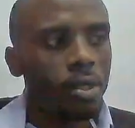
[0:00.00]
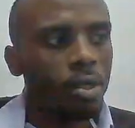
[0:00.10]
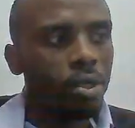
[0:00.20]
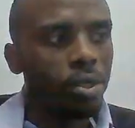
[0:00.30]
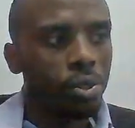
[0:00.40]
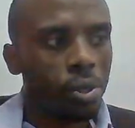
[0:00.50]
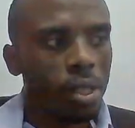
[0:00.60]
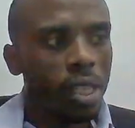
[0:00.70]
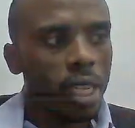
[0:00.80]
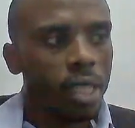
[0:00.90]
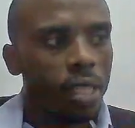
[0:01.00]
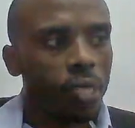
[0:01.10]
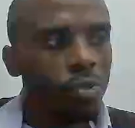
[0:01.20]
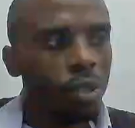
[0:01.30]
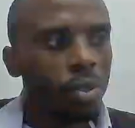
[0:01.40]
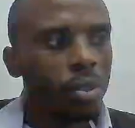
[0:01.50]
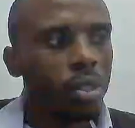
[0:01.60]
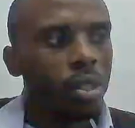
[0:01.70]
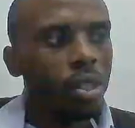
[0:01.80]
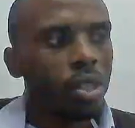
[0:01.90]
You see that this fails.
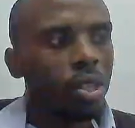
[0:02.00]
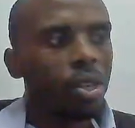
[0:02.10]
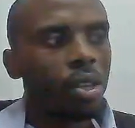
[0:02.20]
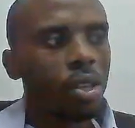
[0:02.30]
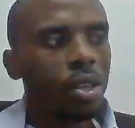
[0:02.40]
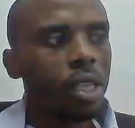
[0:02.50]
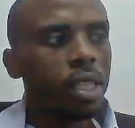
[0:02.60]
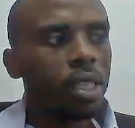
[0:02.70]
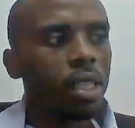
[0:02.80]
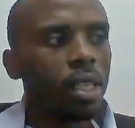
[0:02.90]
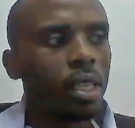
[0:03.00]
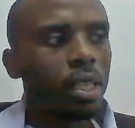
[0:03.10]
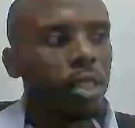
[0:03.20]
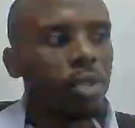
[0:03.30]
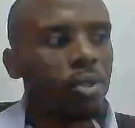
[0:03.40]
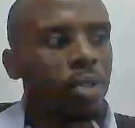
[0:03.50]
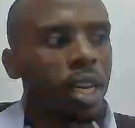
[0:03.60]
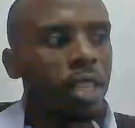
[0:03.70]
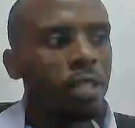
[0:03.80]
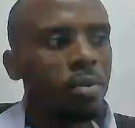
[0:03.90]
It tells you that
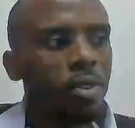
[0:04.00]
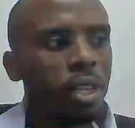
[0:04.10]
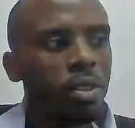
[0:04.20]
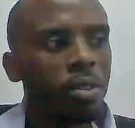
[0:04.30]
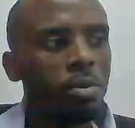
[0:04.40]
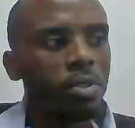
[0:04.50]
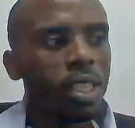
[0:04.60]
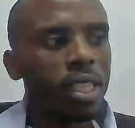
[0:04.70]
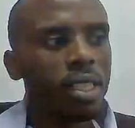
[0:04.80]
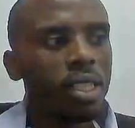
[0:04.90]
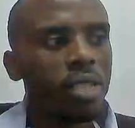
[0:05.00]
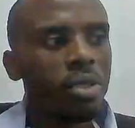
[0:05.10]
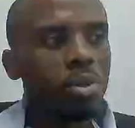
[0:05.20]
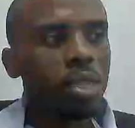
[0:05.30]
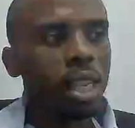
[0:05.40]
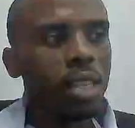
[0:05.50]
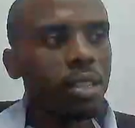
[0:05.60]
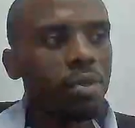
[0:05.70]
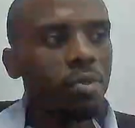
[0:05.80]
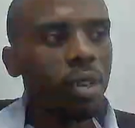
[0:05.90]
remove cannot remove test, no such
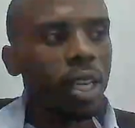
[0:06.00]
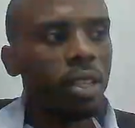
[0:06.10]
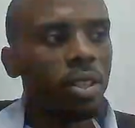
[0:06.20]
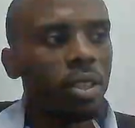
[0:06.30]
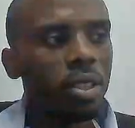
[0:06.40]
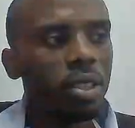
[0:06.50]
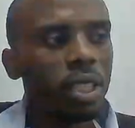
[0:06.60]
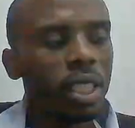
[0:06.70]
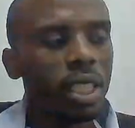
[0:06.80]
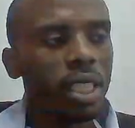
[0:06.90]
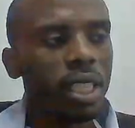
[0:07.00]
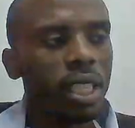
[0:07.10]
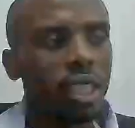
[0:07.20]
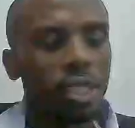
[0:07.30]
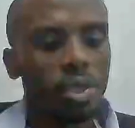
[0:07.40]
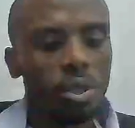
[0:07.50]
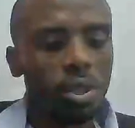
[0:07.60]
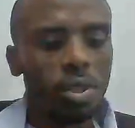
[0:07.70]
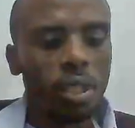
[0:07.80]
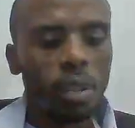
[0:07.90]
file or directory.
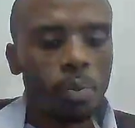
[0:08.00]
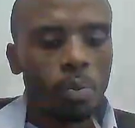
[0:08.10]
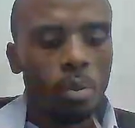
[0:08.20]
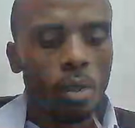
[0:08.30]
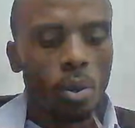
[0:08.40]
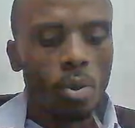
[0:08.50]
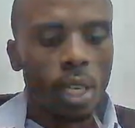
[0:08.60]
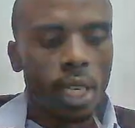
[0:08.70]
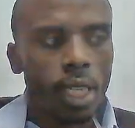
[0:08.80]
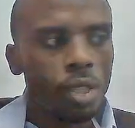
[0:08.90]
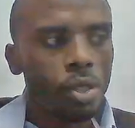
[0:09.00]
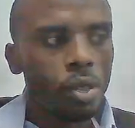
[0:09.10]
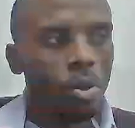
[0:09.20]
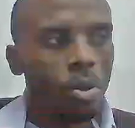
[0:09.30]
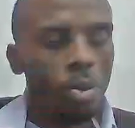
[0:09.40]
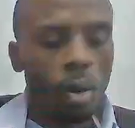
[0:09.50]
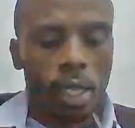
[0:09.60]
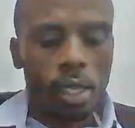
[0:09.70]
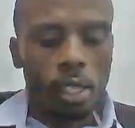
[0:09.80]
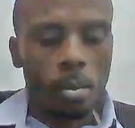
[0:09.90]
Okay, we can actually go one step
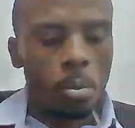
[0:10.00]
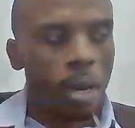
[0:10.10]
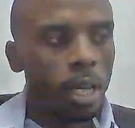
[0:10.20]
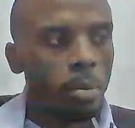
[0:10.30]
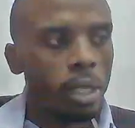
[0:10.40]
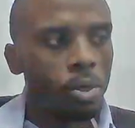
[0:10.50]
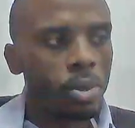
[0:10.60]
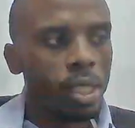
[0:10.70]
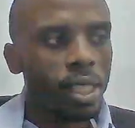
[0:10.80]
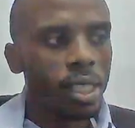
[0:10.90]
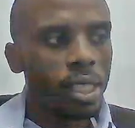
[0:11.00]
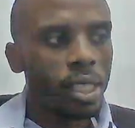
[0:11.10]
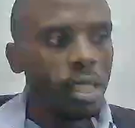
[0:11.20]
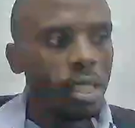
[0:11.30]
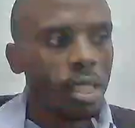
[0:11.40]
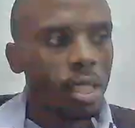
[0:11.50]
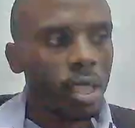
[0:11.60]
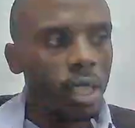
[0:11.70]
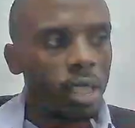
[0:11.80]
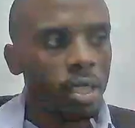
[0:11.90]
back by doing cd then
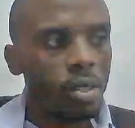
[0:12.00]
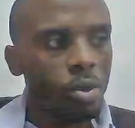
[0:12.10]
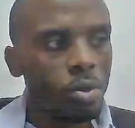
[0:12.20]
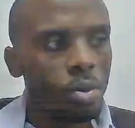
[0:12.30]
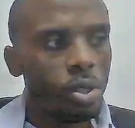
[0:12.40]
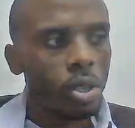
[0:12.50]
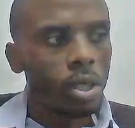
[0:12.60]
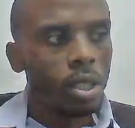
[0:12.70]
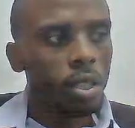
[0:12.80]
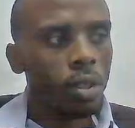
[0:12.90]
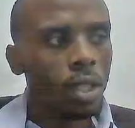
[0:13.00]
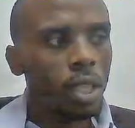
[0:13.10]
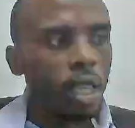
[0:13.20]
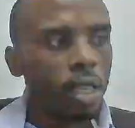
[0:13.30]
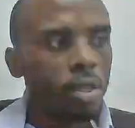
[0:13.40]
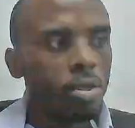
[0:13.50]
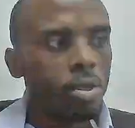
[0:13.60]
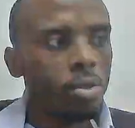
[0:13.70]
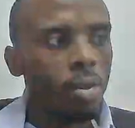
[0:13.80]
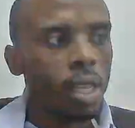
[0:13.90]
2 that goes
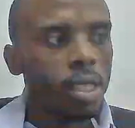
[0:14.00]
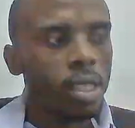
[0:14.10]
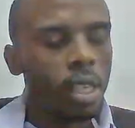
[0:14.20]
one step.